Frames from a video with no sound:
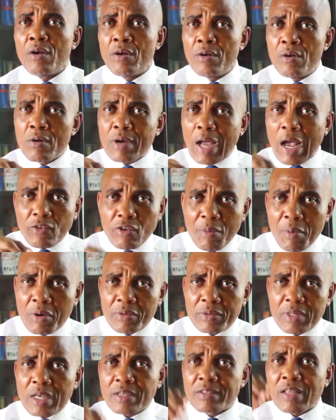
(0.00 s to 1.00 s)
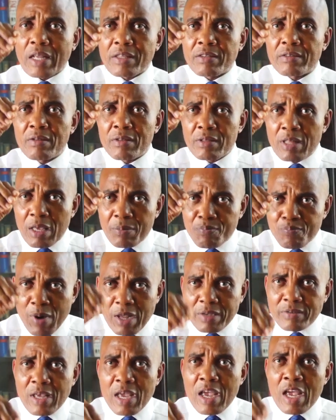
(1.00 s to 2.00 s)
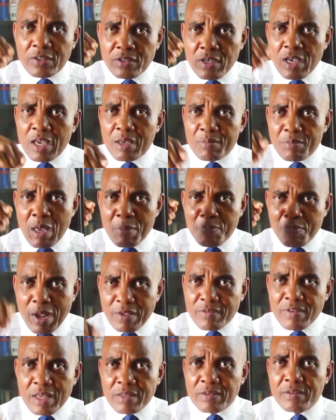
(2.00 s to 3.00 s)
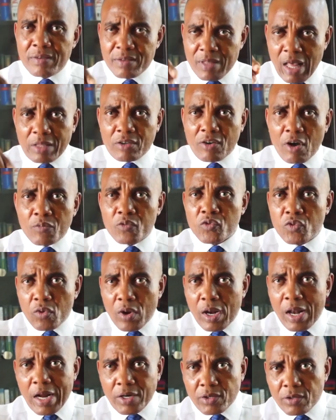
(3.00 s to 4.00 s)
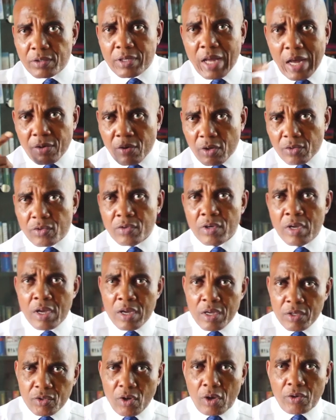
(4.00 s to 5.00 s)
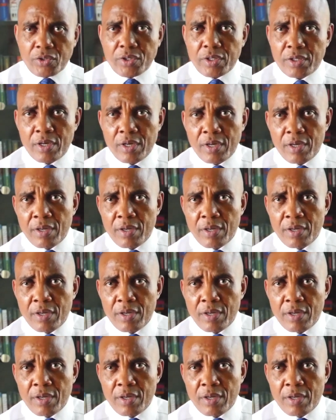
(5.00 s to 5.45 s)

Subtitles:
Look at some of the things that the president is a president that comes through election cannot touch.